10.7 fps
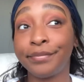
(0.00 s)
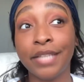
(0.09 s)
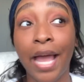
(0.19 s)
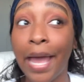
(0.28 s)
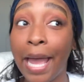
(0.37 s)

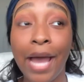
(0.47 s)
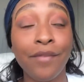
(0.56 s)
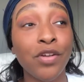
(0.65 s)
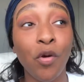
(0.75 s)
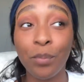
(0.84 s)

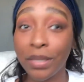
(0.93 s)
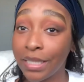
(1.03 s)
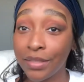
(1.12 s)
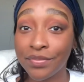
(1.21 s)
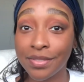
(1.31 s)
have no
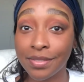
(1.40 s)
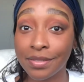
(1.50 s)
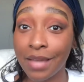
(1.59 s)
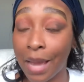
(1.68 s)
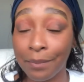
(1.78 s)

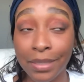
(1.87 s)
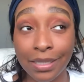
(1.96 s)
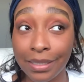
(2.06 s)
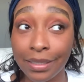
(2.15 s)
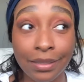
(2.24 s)
beefs. I
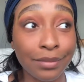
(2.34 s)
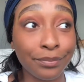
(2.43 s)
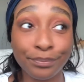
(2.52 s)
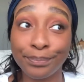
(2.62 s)
mean,